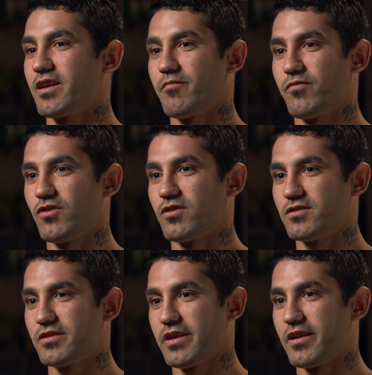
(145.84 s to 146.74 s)
come
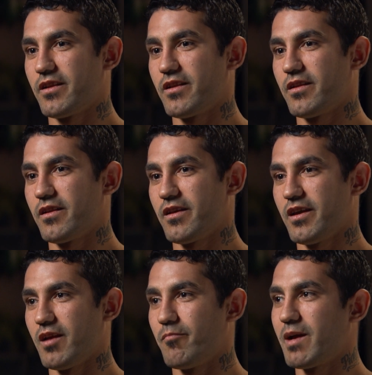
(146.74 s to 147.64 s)
first, then
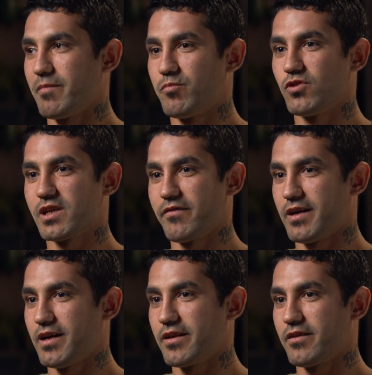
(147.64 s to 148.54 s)
it made me push even
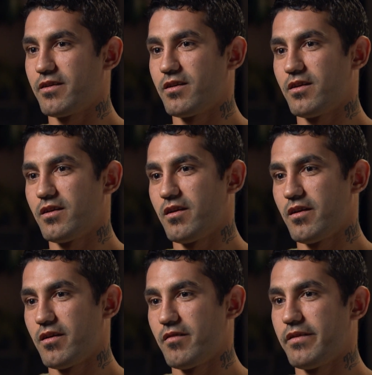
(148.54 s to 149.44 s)
harder
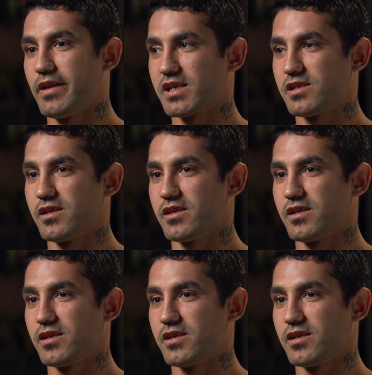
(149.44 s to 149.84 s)
the next